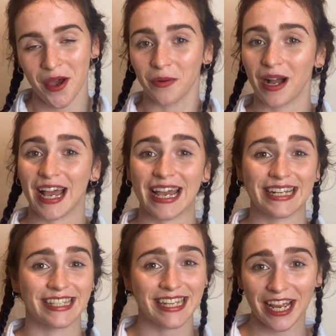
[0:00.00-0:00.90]
where in
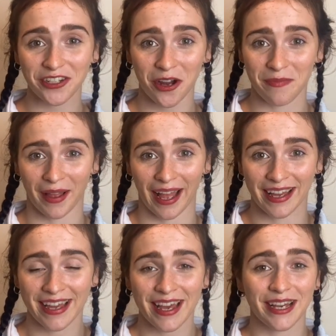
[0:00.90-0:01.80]
stage combat,
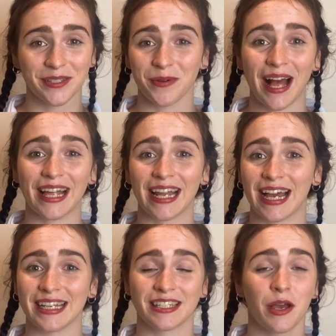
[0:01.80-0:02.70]
as well
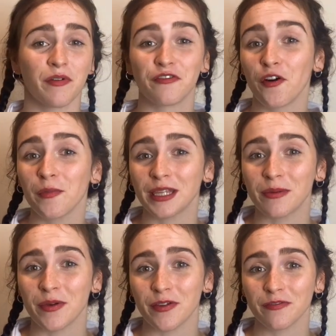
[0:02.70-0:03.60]
as performing the
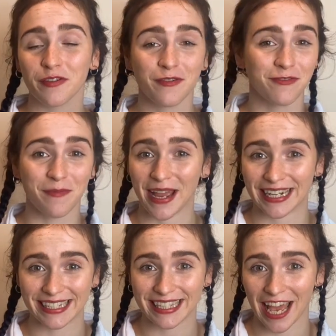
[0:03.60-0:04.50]
move, remaining
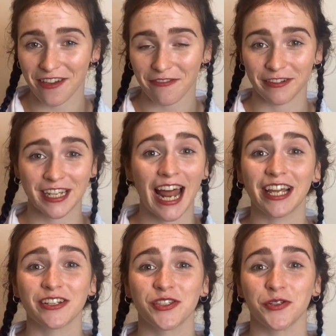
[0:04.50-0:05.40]
safe, telling
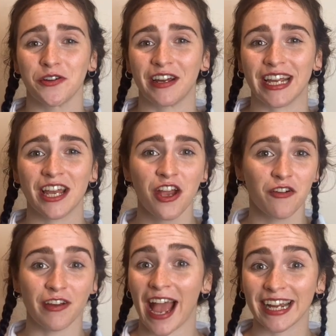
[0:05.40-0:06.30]
a story,
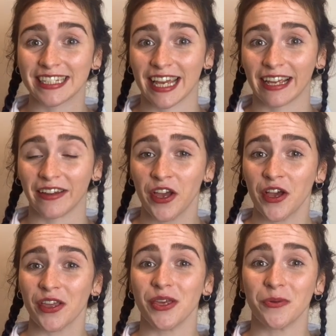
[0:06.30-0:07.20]
reacting,
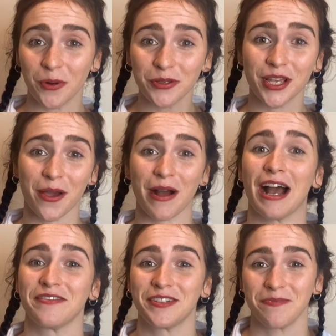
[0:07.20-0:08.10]
you also
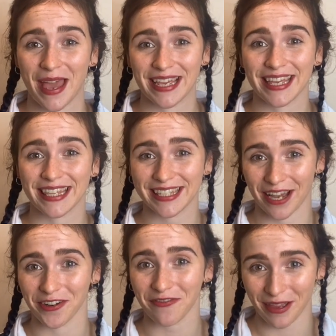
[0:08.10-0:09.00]
have to make the
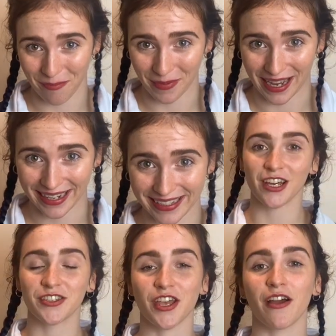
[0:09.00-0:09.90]
sound of impact.
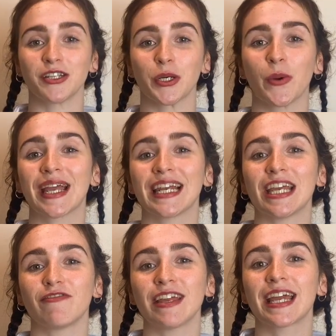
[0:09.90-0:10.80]
So to quickly
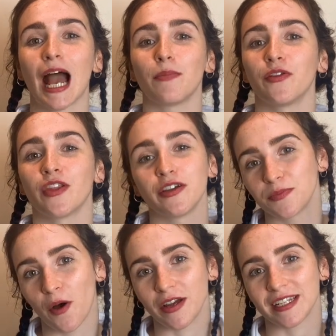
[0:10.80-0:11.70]
recap on those
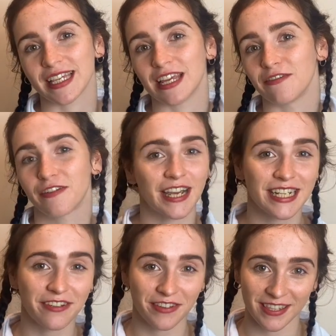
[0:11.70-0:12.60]
points in
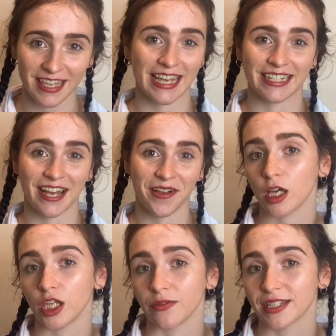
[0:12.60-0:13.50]
fighting for theatre,
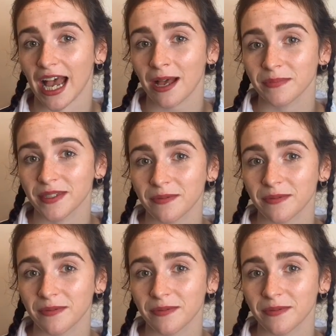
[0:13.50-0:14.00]
use naps,